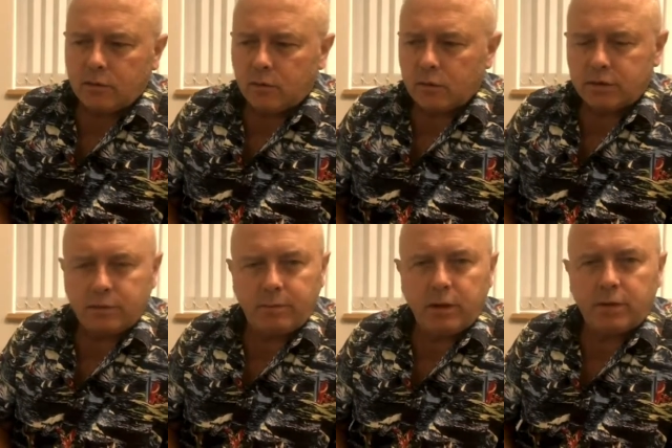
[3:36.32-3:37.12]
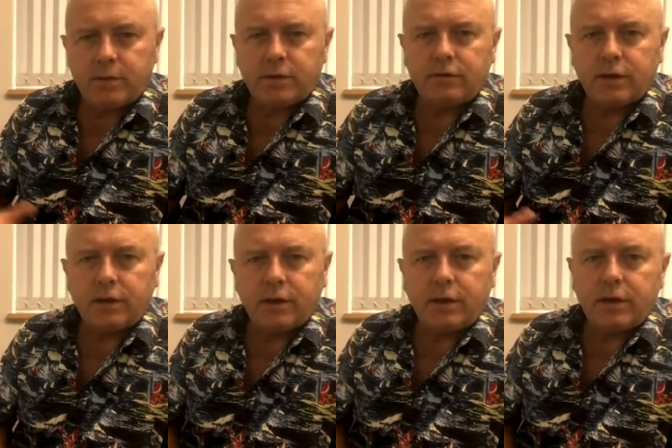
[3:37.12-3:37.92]
What's the purpose of it?
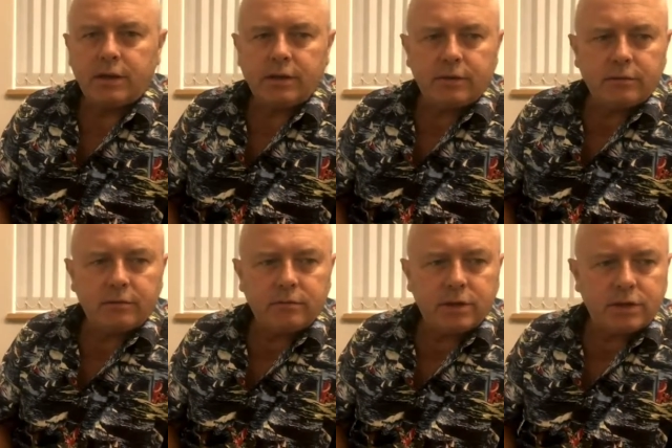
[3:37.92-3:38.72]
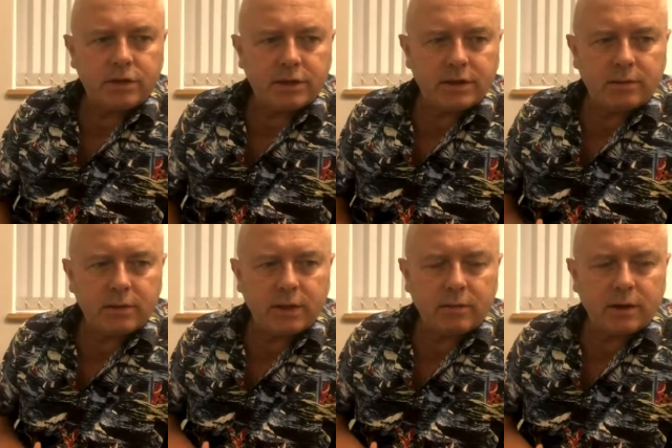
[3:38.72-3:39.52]
And Mr.
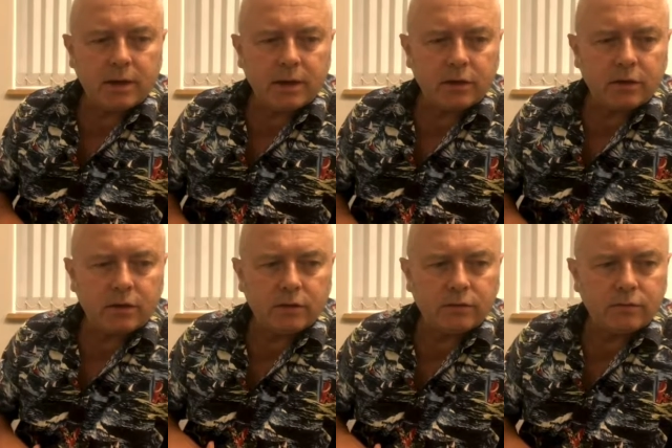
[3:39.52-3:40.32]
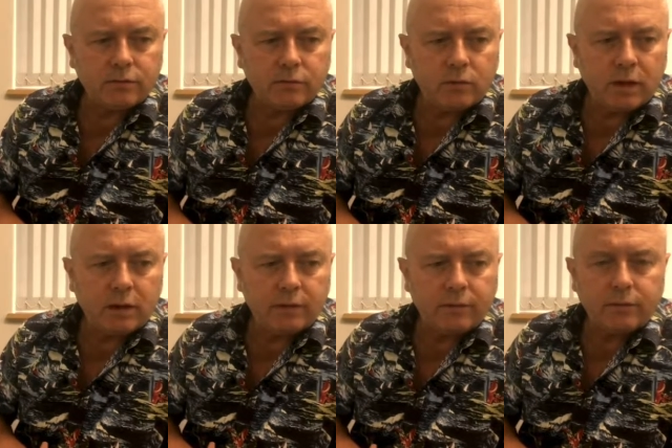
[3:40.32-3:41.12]
SME might go, well,